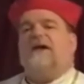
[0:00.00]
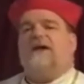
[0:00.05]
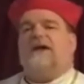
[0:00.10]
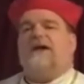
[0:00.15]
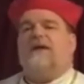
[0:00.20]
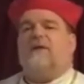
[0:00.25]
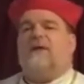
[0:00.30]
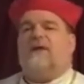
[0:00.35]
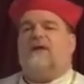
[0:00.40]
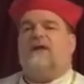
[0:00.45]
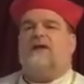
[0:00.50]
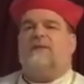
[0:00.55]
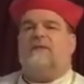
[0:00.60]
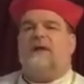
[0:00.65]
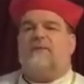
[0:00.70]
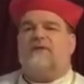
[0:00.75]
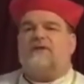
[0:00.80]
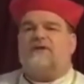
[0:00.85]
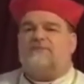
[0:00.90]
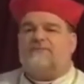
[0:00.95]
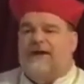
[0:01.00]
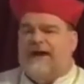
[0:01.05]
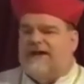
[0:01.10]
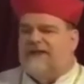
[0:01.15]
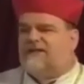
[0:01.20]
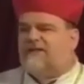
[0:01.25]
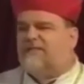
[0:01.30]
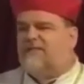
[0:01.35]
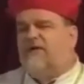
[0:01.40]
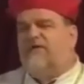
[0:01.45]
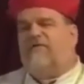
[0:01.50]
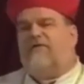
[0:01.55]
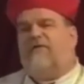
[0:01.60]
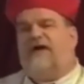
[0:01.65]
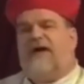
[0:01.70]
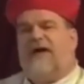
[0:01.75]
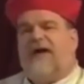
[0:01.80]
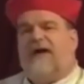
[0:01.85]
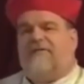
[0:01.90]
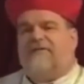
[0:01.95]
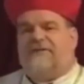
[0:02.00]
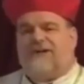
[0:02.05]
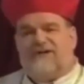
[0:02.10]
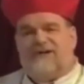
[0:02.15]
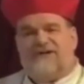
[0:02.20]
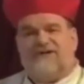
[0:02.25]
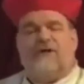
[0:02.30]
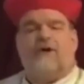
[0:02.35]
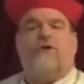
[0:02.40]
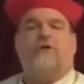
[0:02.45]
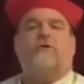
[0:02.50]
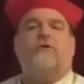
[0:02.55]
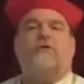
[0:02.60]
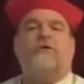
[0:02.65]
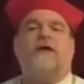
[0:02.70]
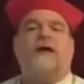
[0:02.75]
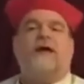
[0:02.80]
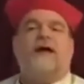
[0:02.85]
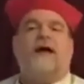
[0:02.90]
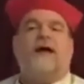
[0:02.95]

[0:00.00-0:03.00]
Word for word: He wanted to be responsible for every stone.